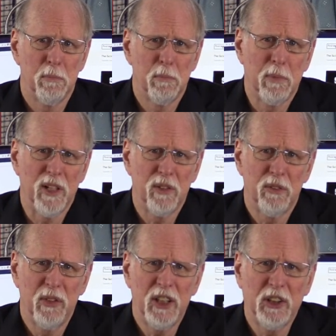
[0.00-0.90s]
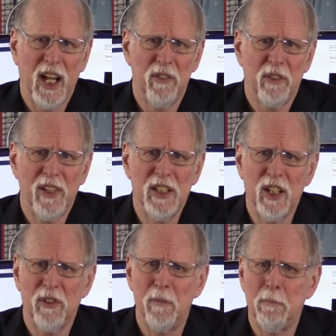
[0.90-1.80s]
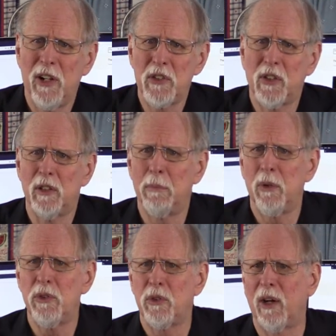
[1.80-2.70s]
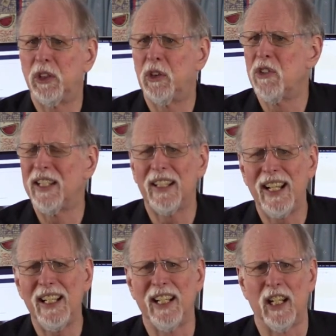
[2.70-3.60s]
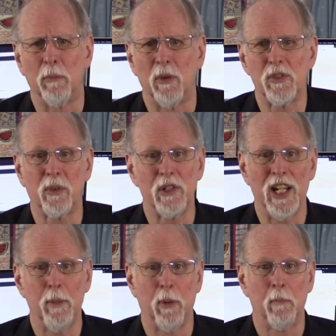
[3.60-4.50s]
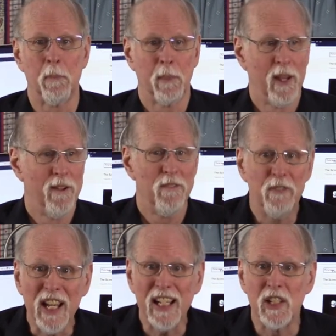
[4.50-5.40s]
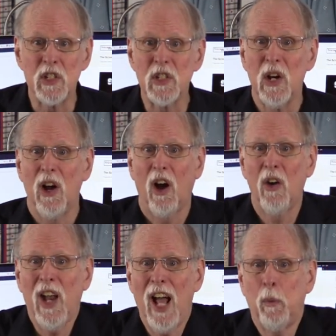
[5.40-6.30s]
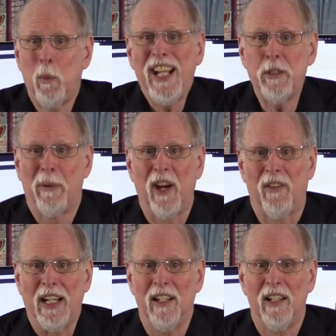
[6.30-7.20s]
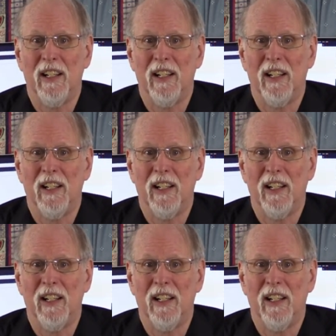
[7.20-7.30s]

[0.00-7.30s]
But fish have very different muscle and bone structures than land animals. For example, fins are not weight-bearing.